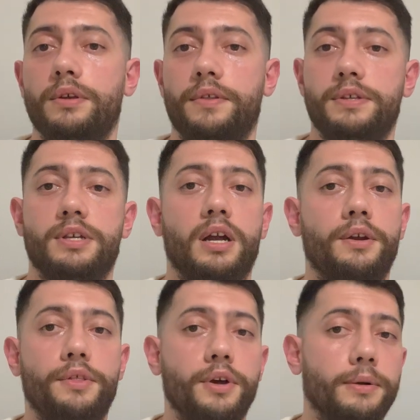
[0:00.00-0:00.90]
These
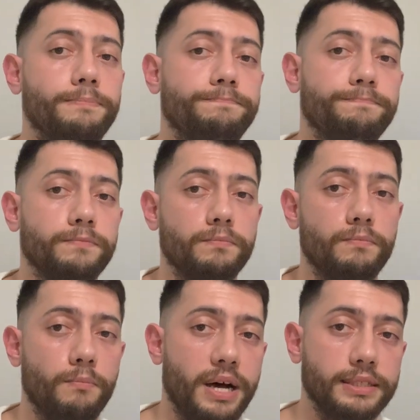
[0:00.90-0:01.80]
are the
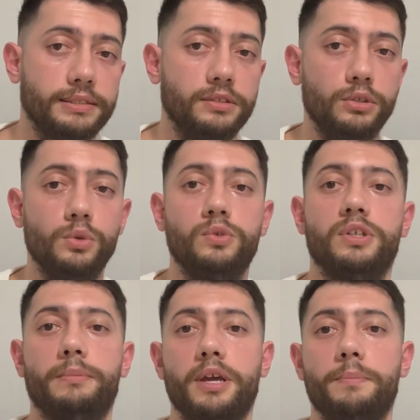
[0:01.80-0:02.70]
must-dos
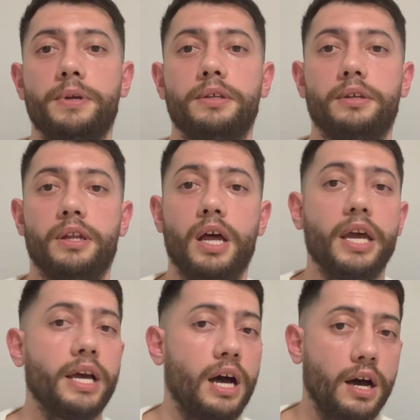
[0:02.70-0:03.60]
in my opinion, and
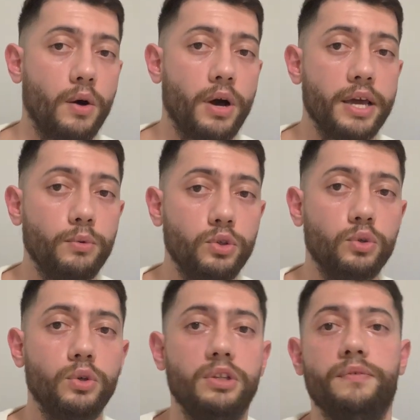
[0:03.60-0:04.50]
how I would
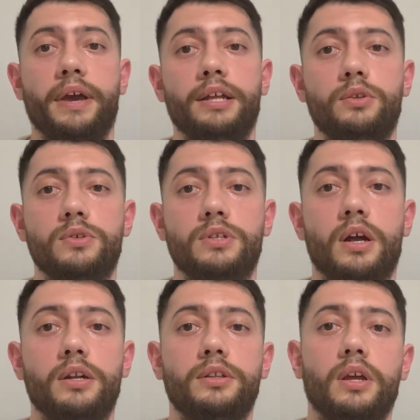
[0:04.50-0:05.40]
do it if I had to
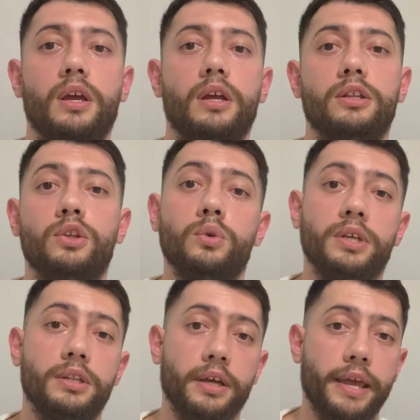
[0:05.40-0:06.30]
start doing
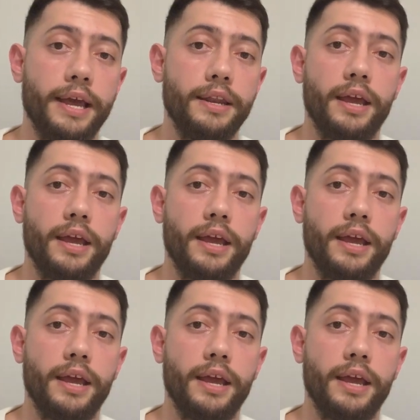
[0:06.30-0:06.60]
it again.